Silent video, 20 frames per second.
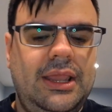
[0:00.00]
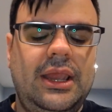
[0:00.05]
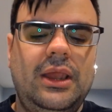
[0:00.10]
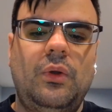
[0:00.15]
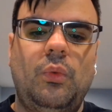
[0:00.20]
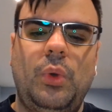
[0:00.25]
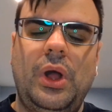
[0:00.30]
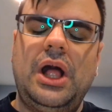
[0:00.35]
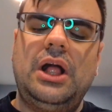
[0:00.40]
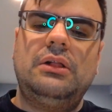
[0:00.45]

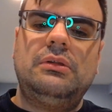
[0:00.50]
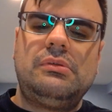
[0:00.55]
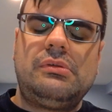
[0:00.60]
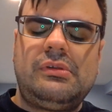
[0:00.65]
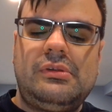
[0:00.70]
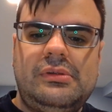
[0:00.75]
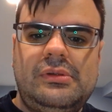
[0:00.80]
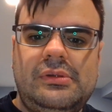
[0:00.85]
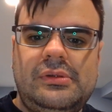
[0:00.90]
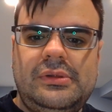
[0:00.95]
well,
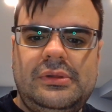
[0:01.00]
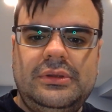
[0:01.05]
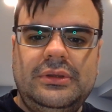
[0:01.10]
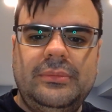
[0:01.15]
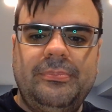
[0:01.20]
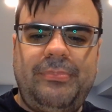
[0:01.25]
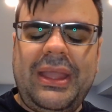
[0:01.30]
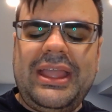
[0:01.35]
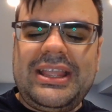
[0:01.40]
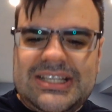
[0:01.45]

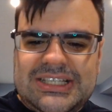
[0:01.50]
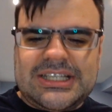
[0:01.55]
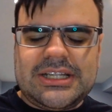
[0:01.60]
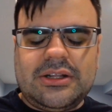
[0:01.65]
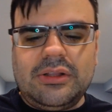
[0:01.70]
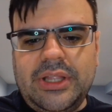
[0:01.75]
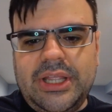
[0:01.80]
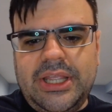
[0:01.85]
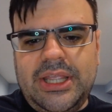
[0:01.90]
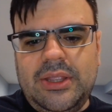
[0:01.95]

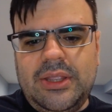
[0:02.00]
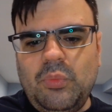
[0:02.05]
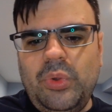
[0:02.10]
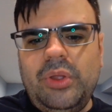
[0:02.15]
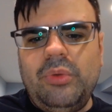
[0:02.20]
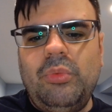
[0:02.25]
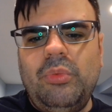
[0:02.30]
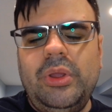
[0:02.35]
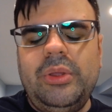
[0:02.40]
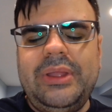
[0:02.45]
basically, we,
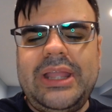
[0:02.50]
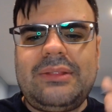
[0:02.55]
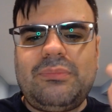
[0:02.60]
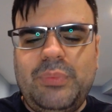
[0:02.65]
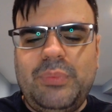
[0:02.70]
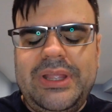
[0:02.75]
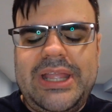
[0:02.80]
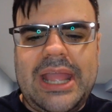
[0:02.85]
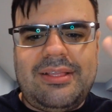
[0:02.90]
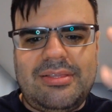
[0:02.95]
we get we
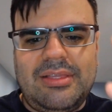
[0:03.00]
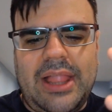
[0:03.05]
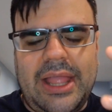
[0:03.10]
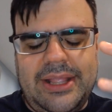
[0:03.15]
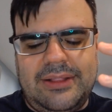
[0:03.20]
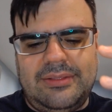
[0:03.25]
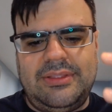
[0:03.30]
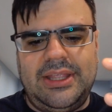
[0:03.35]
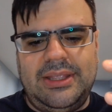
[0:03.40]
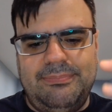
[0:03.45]
get
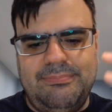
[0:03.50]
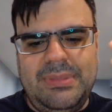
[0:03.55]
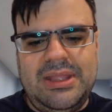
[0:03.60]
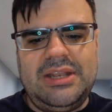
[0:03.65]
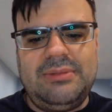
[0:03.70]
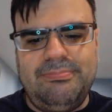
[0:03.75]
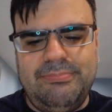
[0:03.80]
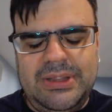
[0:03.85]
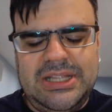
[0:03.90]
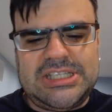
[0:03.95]
like the
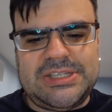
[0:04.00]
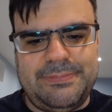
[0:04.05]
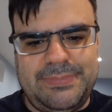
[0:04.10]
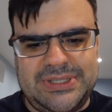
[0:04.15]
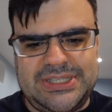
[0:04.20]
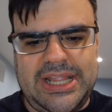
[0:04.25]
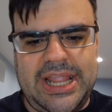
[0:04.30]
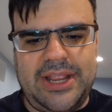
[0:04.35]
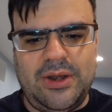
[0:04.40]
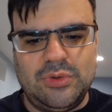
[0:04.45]
mid meats and
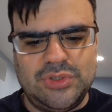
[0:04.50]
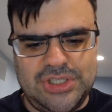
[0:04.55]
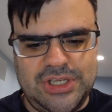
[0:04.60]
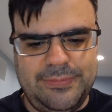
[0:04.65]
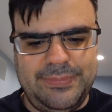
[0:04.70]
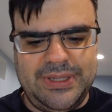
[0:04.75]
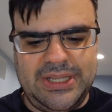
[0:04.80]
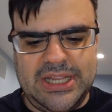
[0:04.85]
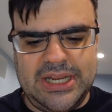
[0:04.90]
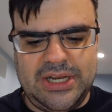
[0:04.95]
potatoes in the
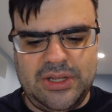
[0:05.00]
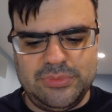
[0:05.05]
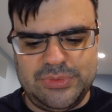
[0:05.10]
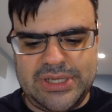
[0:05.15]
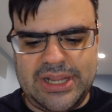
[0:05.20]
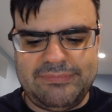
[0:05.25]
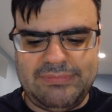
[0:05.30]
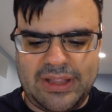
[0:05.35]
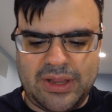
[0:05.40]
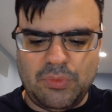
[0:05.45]
beginning because we
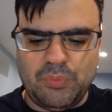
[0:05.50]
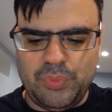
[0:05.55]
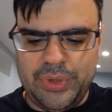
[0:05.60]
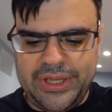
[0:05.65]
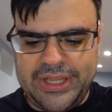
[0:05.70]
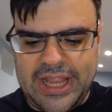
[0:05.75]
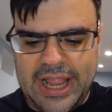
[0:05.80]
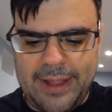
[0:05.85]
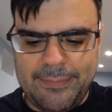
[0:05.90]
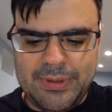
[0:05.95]
get like a
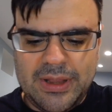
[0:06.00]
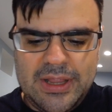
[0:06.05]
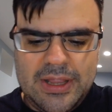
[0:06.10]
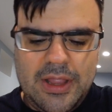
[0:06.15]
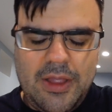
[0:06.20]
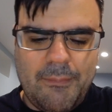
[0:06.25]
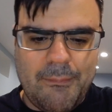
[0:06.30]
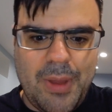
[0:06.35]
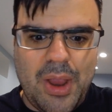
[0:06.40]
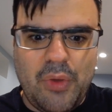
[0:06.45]
recap.
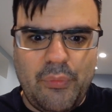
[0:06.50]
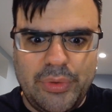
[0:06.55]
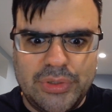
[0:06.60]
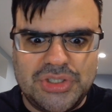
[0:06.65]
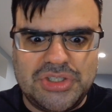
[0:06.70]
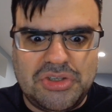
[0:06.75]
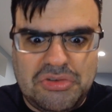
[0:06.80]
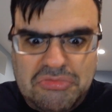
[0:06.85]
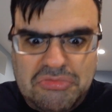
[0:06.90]
Miorine's.